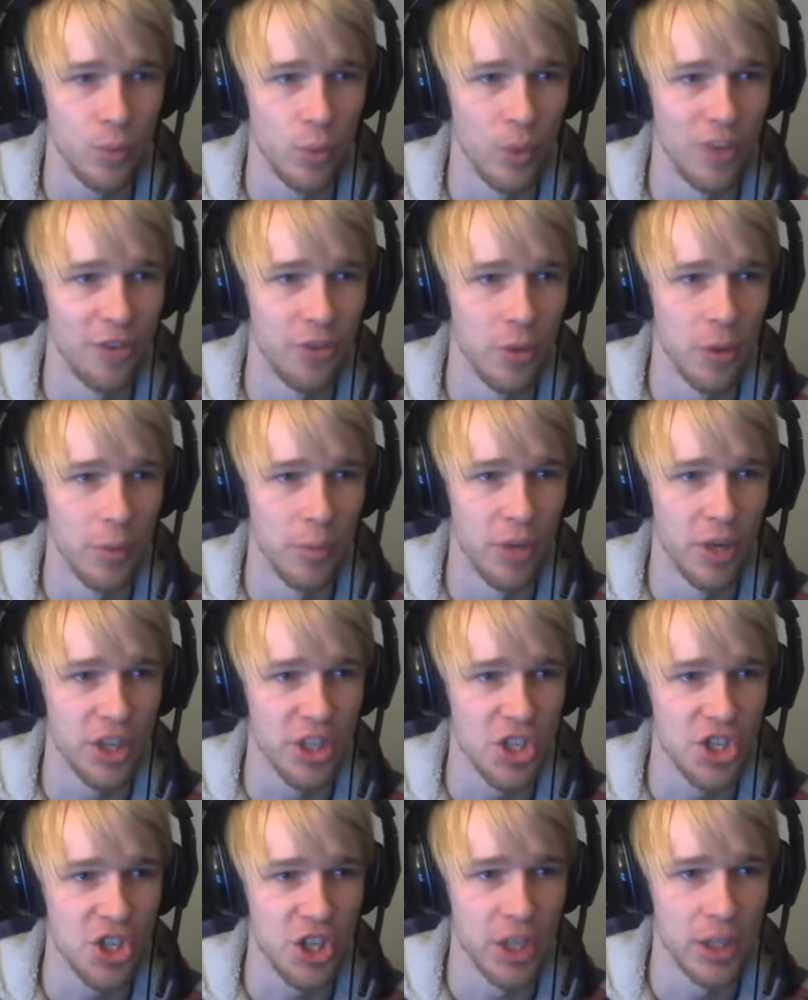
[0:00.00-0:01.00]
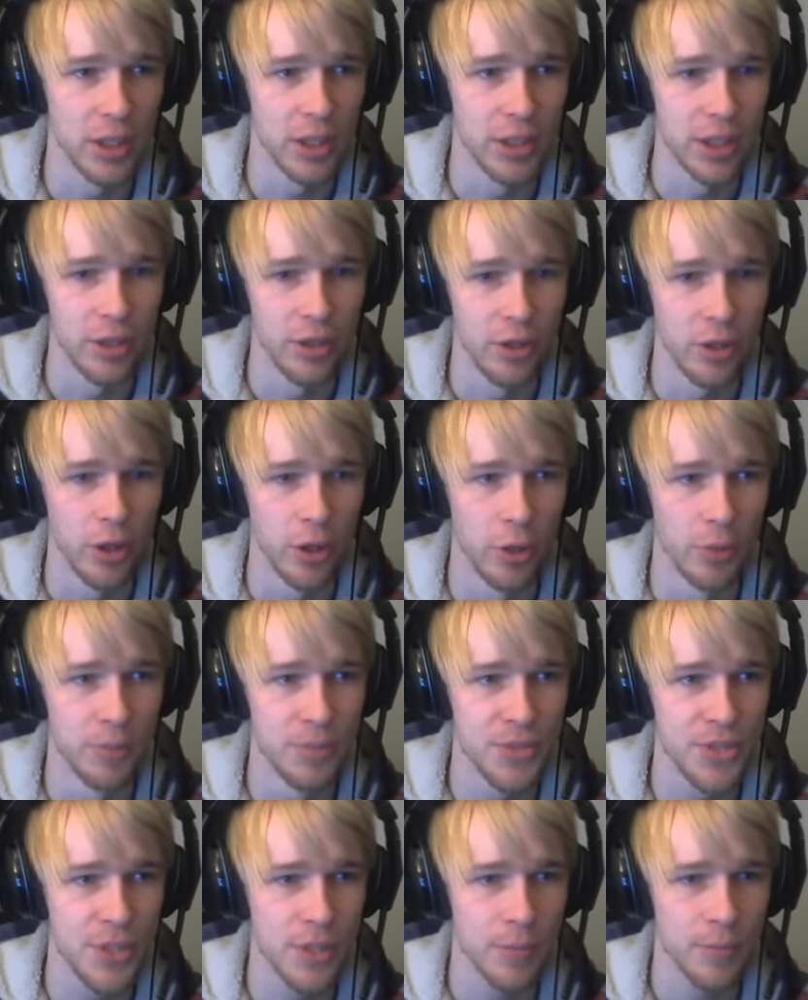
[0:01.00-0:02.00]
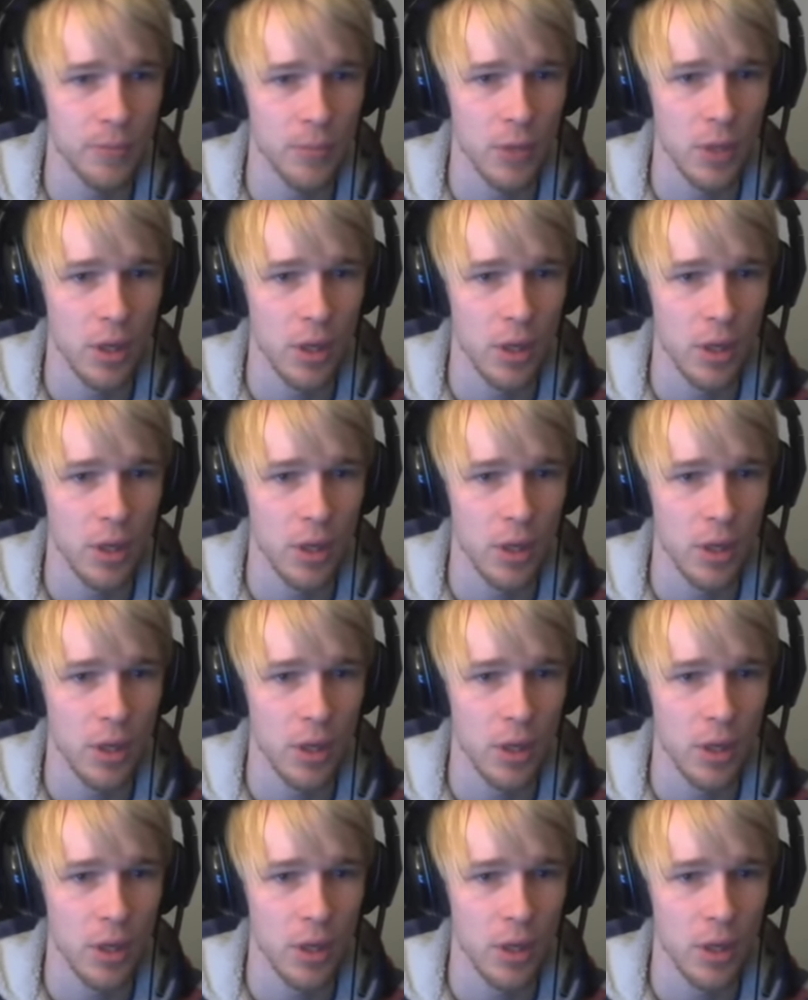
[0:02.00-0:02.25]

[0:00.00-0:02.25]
Waiting for him to break the shield. Here it comes.